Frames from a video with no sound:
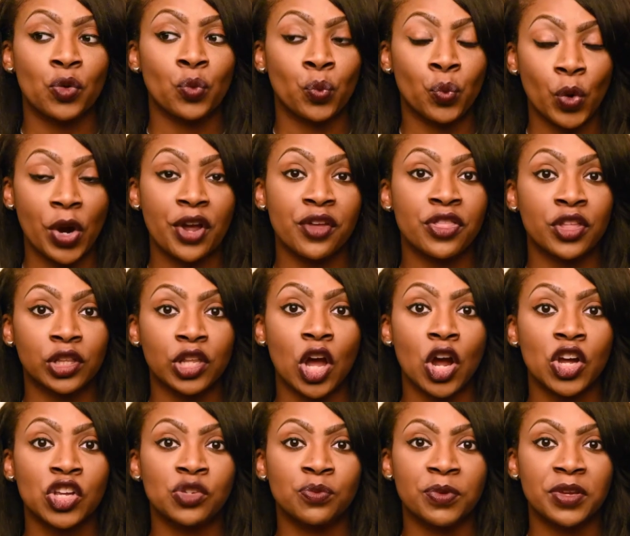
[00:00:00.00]
wear the
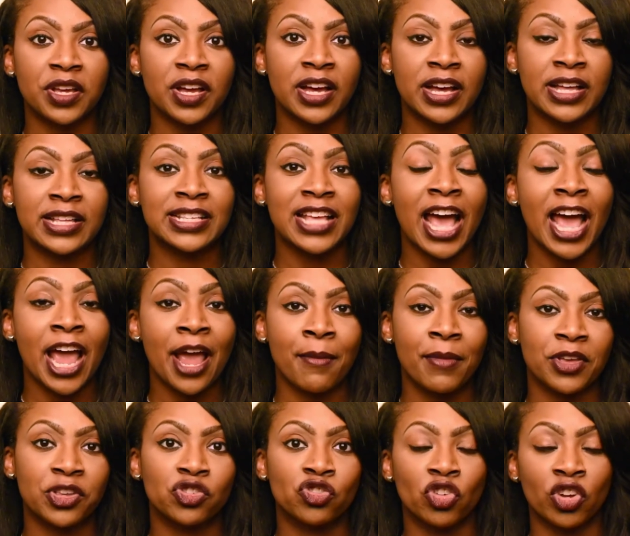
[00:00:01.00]
large because I am
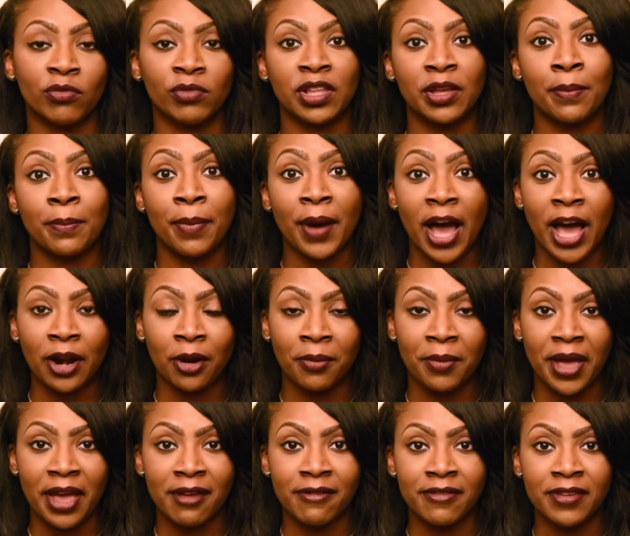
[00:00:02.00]
extremely bottom
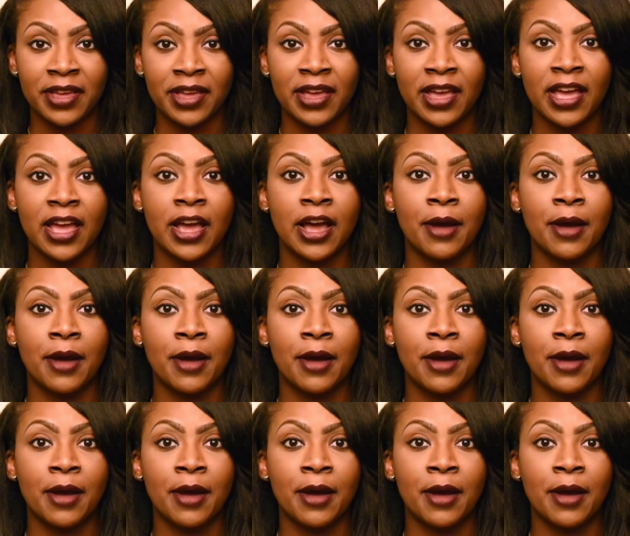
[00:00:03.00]
heavy.